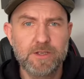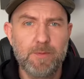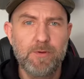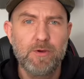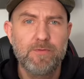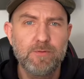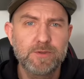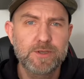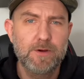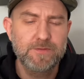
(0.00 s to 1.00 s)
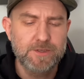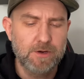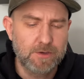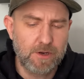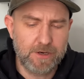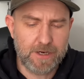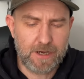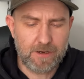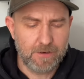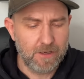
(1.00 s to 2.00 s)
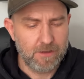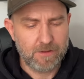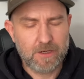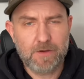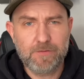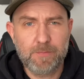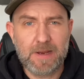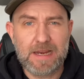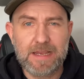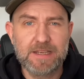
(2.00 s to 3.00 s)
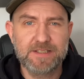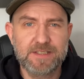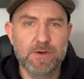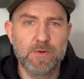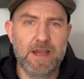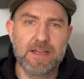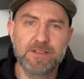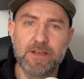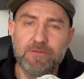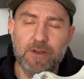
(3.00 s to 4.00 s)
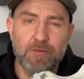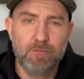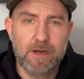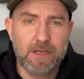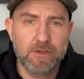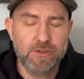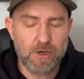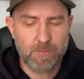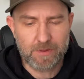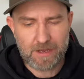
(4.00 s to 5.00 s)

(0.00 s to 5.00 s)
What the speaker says: of the beautiful soft sock liner, the comfortability is still there. So they've done a really good job with